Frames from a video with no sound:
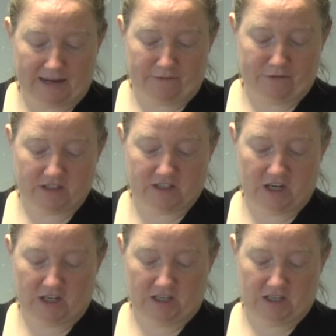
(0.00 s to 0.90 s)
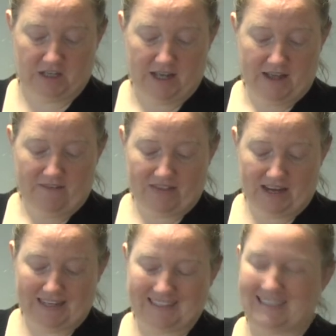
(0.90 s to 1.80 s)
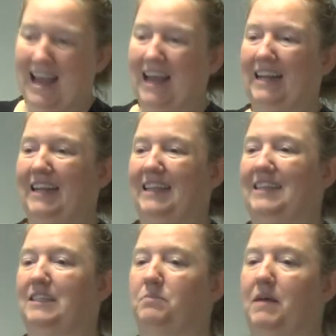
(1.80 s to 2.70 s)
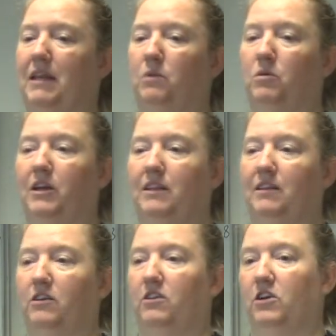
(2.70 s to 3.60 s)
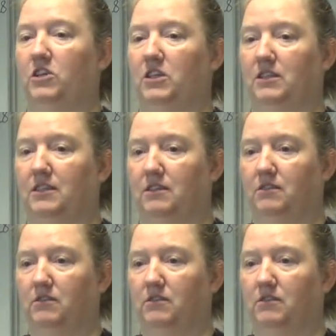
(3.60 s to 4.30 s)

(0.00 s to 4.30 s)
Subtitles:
say for certain that exactly this many were in their 30s.